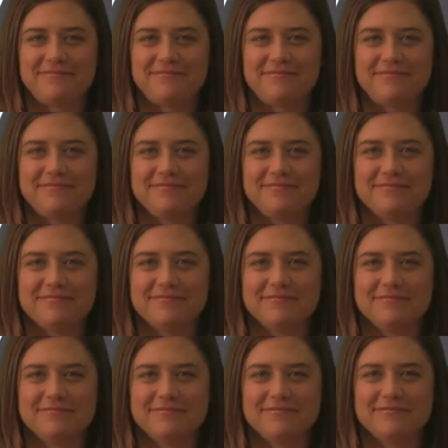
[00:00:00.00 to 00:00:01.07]

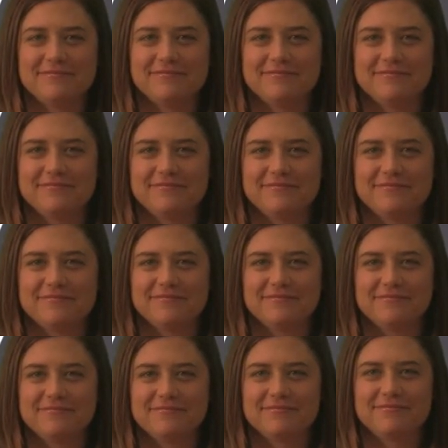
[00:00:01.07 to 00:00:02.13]

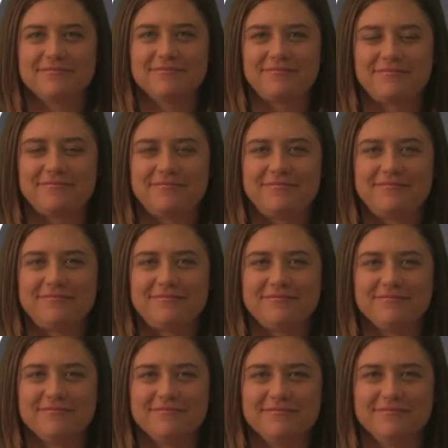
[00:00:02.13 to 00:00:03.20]

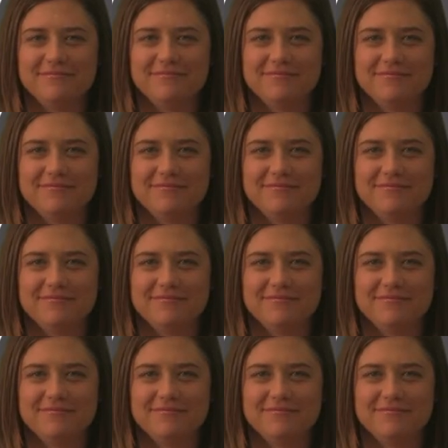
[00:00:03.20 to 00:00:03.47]
No words are spoken by the person on screen.